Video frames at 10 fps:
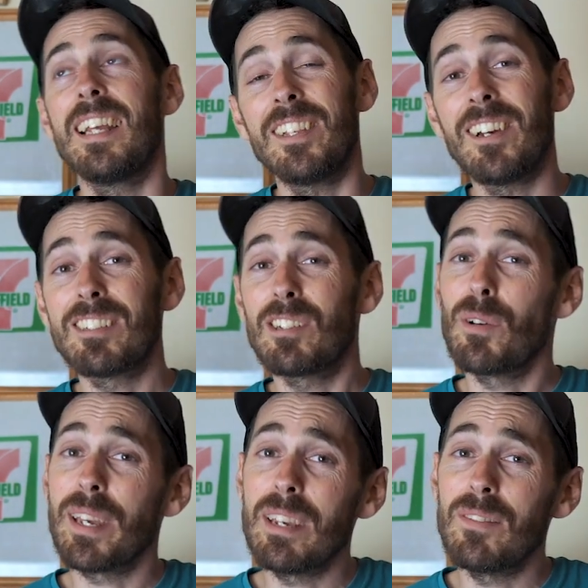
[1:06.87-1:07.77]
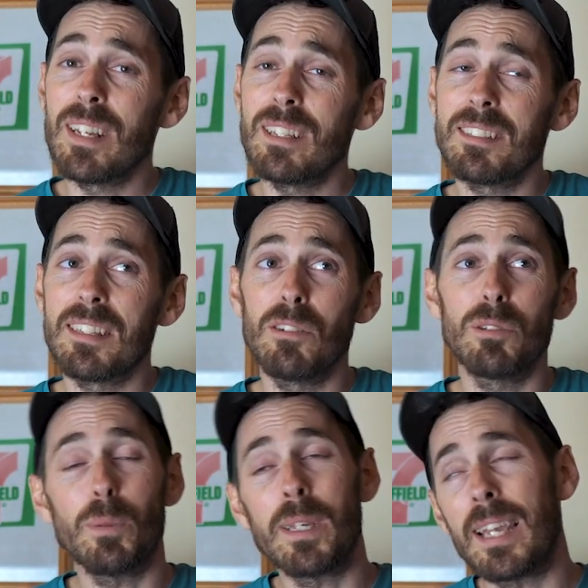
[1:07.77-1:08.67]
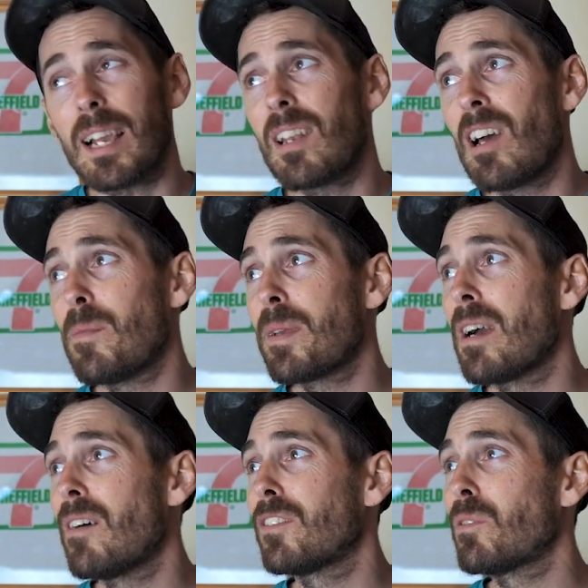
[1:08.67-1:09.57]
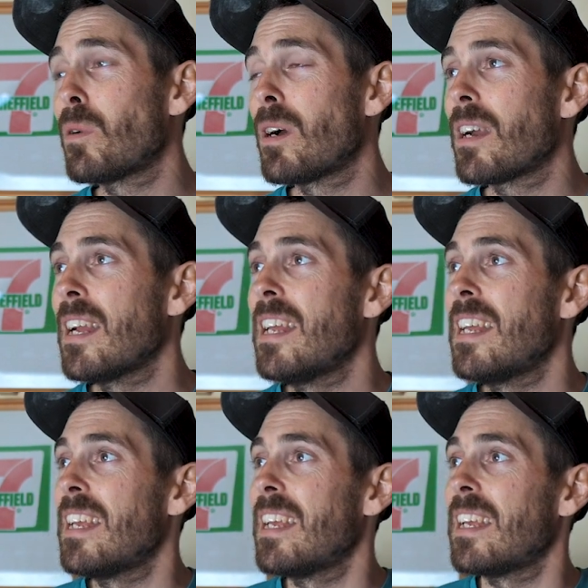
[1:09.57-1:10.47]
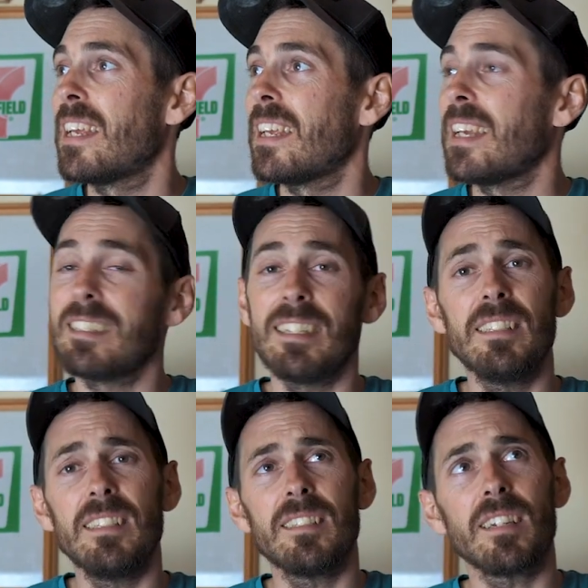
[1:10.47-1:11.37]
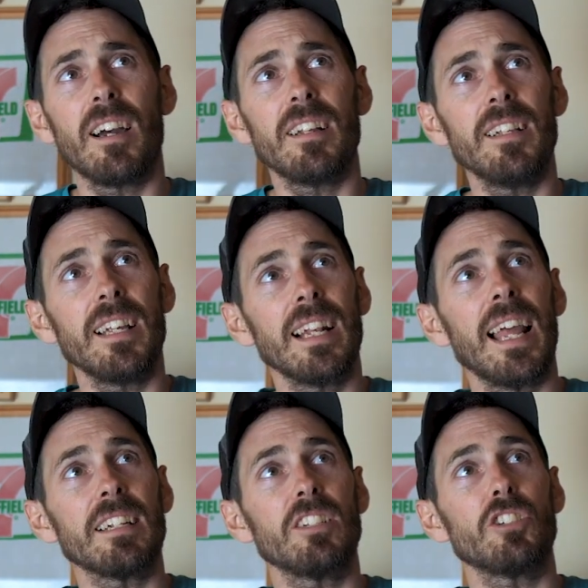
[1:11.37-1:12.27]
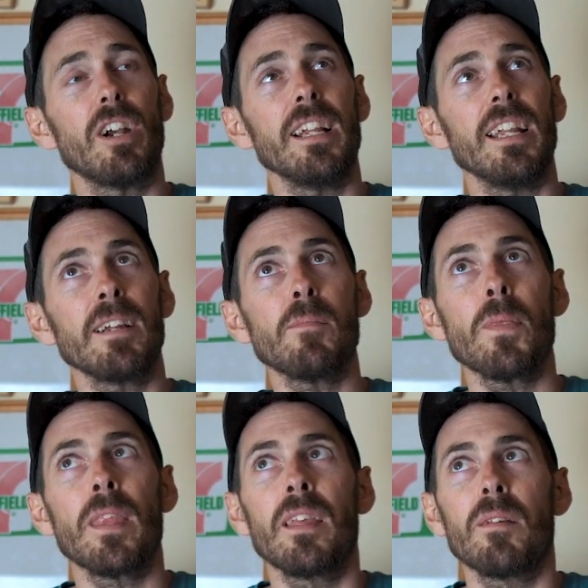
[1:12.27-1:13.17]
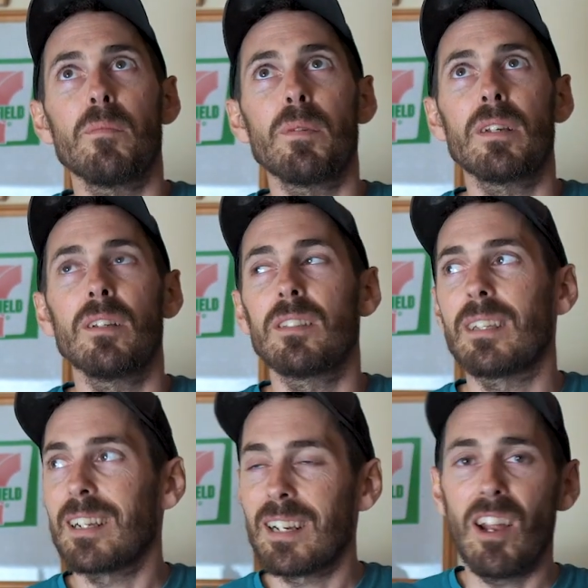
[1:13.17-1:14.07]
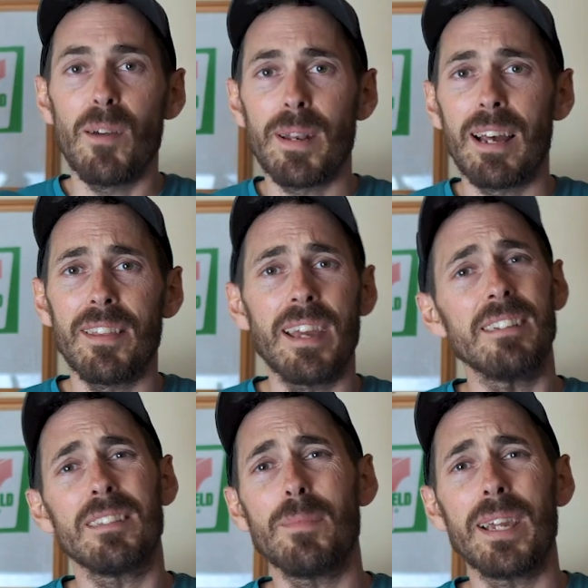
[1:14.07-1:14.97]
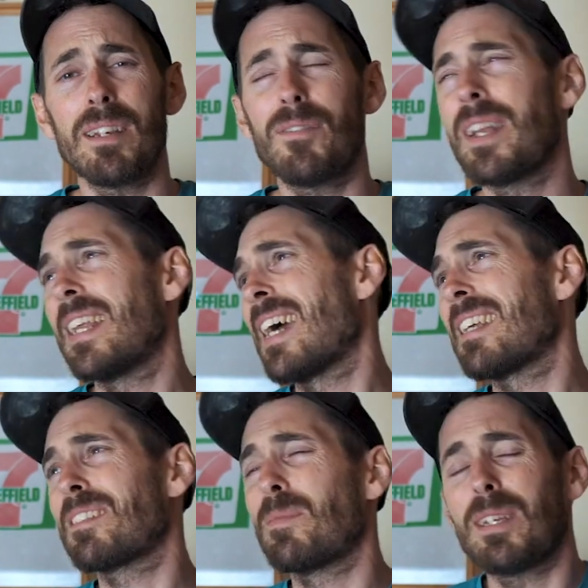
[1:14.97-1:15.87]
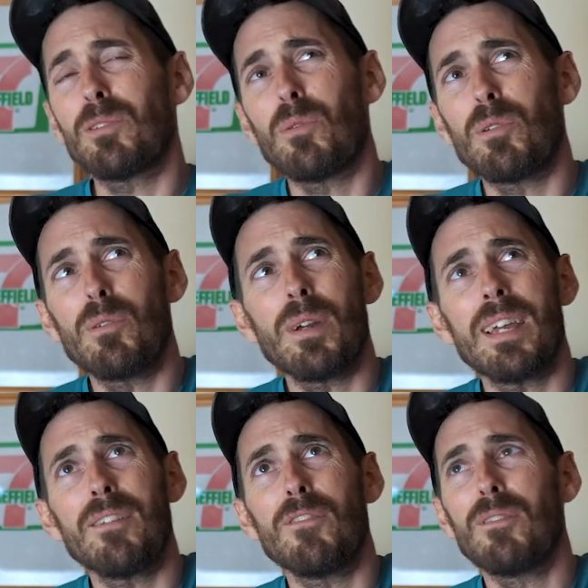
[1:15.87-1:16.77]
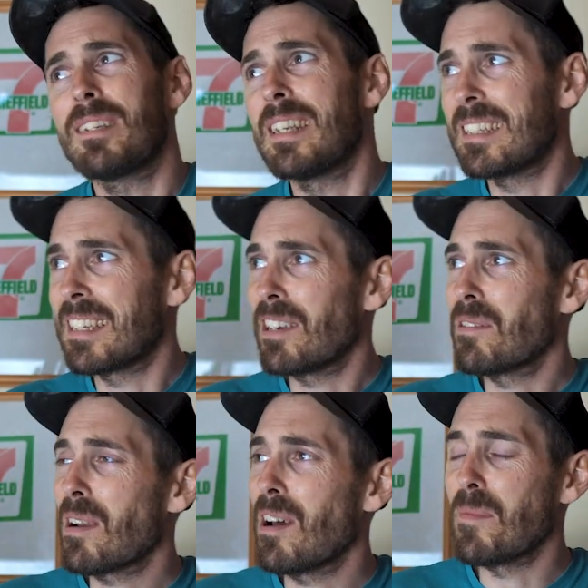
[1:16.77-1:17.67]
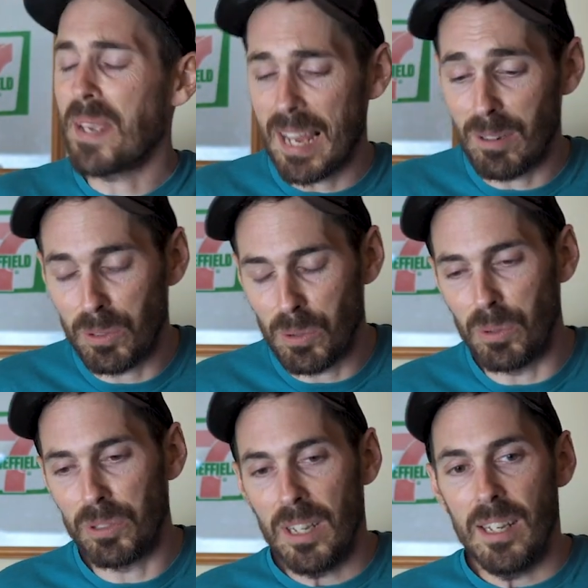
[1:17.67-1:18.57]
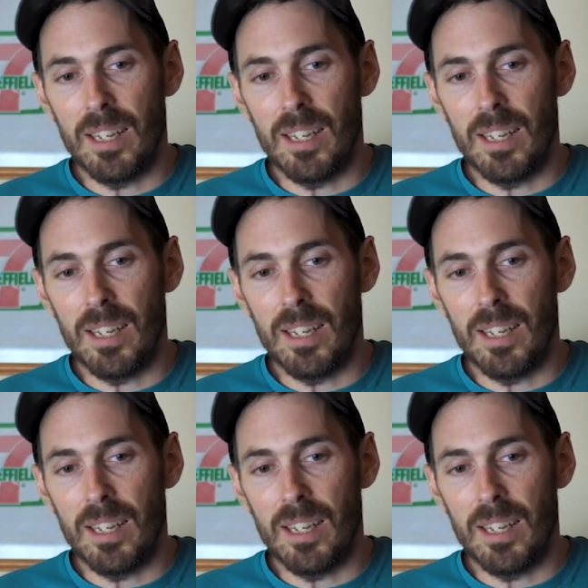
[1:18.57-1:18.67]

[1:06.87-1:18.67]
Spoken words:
Nice long evenings still, so we can get climbing after work. It's easy to kind of neglect training because climbing out there is the main event. It has to be. That's what we're all here for, isn't it? Is to go climbing outdoors.